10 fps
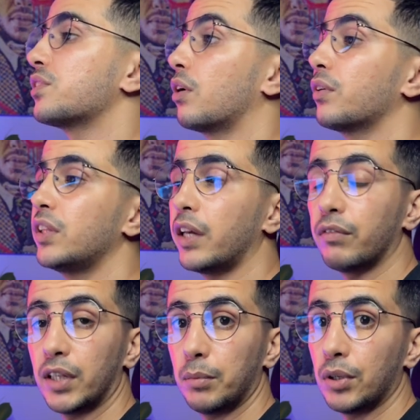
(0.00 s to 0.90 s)
already
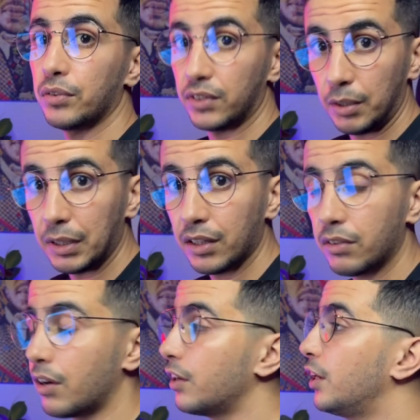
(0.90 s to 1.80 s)
available on Team
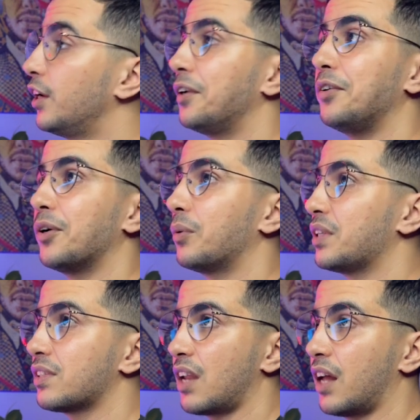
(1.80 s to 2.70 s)
Editor. No,
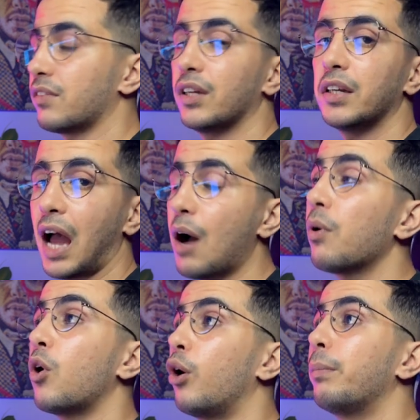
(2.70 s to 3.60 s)
it's not. And I
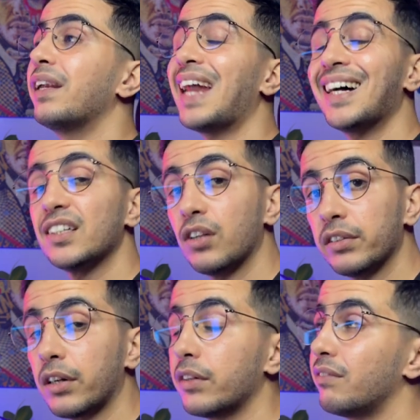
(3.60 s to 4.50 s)
will open
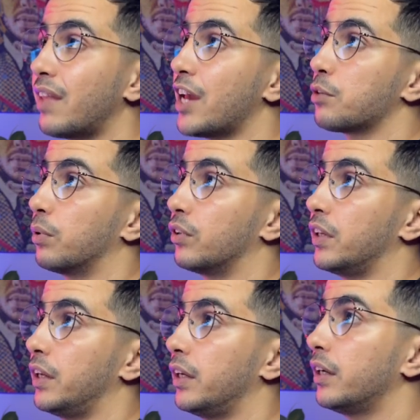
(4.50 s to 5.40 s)
another dashboard in
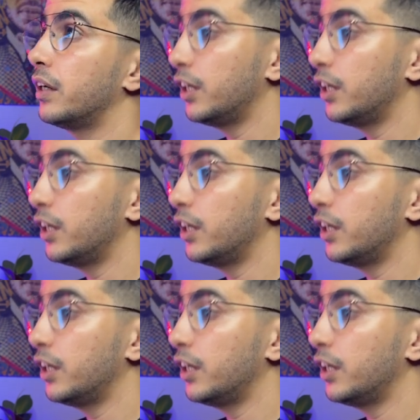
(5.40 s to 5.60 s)
here